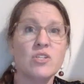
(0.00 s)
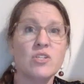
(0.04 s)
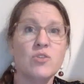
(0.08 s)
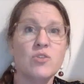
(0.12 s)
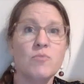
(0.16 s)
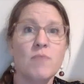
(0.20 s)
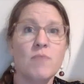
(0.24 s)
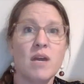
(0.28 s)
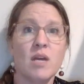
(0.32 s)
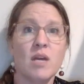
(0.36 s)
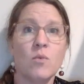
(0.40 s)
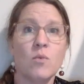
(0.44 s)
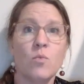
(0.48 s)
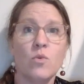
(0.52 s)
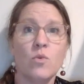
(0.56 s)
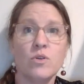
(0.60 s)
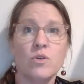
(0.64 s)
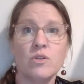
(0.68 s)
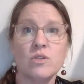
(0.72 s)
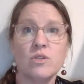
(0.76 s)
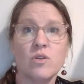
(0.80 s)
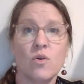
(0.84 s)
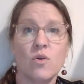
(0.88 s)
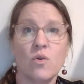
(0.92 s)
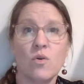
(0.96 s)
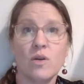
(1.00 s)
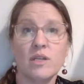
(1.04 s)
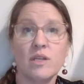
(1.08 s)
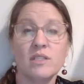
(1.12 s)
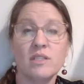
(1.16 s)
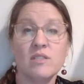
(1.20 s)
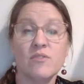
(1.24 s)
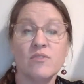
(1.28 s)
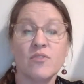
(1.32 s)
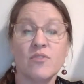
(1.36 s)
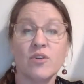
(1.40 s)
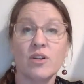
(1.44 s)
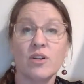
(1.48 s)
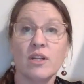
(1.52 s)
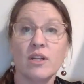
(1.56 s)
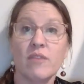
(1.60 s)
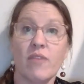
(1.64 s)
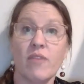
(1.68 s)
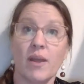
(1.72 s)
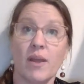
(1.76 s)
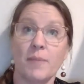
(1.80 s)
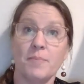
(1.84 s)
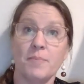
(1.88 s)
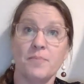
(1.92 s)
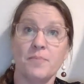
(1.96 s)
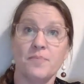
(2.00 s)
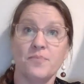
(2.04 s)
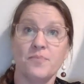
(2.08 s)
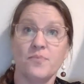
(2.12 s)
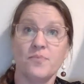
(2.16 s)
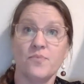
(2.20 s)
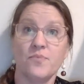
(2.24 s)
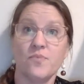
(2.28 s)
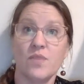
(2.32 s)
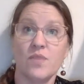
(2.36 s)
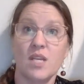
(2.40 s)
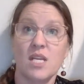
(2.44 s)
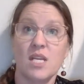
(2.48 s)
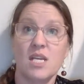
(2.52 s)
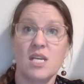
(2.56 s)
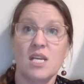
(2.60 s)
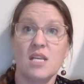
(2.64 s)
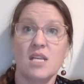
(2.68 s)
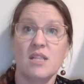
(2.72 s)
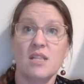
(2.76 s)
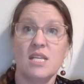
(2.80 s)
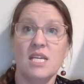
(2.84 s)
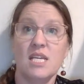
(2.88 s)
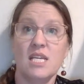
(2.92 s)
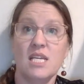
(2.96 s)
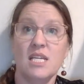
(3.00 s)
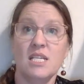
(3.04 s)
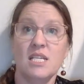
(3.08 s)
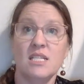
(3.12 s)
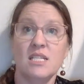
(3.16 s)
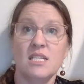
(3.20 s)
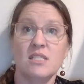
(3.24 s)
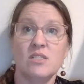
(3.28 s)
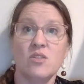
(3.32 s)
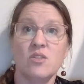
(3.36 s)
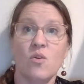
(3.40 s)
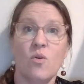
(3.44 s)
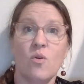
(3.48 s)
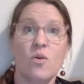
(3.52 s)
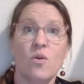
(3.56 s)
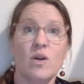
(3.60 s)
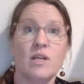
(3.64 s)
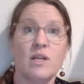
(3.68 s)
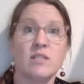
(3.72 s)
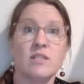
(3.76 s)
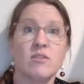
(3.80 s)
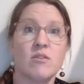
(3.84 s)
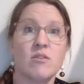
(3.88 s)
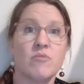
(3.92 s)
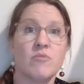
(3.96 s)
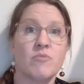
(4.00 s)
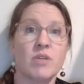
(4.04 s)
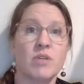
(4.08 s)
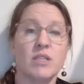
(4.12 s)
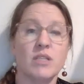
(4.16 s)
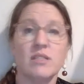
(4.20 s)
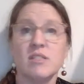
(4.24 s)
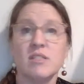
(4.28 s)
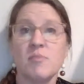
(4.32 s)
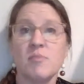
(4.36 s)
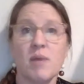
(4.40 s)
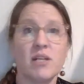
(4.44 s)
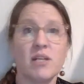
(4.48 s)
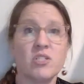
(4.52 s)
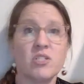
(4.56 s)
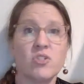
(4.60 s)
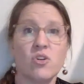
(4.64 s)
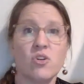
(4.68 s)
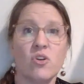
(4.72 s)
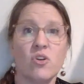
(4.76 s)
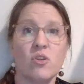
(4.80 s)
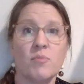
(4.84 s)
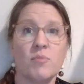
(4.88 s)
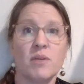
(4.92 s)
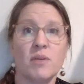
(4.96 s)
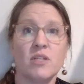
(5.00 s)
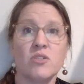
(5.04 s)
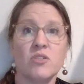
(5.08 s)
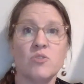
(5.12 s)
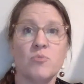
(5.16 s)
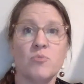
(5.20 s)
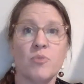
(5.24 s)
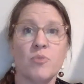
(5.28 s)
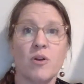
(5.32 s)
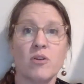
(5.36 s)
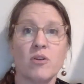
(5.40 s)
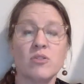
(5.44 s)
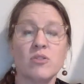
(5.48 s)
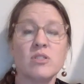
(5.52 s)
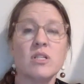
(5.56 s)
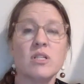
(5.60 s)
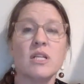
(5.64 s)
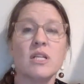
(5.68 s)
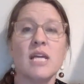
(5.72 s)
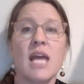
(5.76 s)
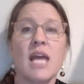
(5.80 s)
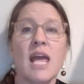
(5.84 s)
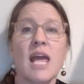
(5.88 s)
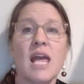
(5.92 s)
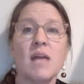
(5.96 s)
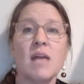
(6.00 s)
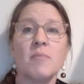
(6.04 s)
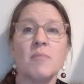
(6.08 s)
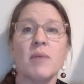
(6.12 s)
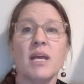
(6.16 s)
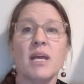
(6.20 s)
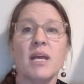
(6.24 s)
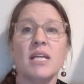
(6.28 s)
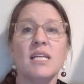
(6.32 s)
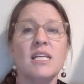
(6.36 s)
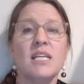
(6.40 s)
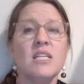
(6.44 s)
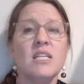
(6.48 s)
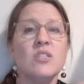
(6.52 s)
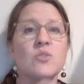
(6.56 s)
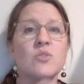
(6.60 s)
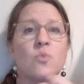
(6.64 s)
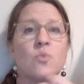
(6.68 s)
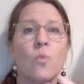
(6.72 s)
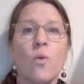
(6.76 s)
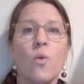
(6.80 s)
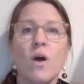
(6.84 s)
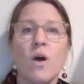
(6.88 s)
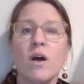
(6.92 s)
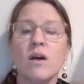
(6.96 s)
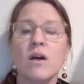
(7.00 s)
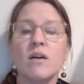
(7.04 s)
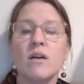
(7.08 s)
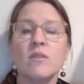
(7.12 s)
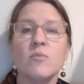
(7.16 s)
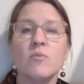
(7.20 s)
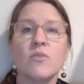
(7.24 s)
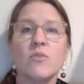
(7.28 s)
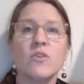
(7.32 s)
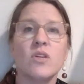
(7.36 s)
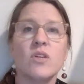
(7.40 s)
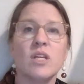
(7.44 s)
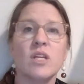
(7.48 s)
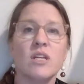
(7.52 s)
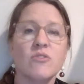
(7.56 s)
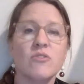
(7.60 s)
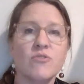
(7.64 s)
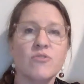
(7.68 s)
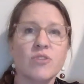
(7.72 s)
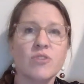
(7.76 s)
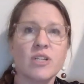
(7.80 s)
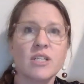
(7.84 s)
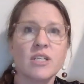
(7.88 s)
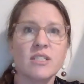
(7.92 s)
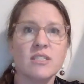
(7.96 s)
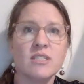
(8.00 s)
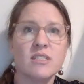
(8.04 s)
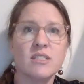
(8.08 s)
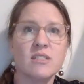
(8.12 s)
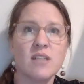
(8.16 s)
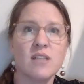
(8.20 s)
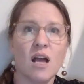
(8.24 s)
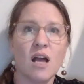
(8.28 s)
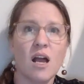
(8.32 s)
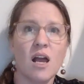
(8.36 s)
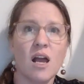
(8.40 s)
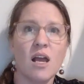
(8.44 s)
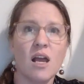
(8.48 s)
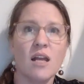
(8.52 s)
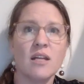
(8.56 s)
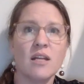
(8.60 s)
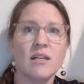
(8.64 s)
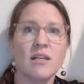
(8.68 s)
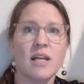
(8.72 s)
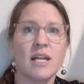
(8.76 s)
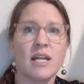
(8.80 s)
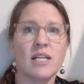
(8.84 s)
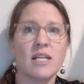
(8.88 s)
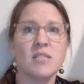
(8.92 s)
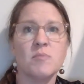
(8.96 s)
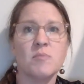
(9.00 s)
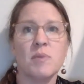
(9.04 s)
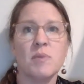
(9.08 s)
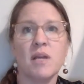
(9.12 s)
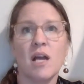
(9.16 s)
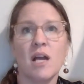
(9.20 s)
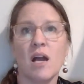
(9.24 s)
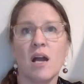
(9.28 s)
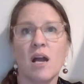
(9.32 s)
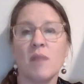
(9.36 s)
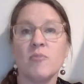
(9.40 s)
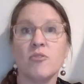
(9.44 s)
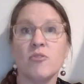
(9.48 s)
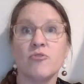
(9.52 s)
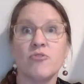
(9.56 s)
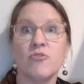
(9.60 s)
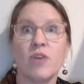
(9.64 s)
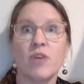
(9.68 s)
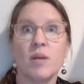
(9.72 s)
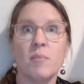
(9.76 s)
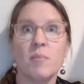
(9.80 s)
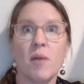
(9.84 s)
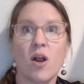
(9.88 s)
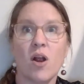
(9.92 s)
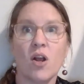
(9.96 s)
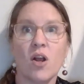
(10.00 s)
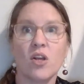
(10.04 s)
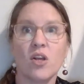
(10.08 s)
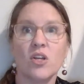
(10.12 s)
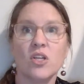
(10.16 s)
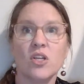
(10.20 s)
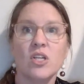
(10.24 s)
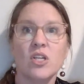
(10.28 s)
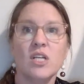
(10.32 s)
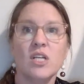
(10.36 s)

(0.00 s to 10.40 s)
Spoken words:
you make wooden toys for a living. These toys are really special because you personally hand paint each one with an intricate design that has become your trademark.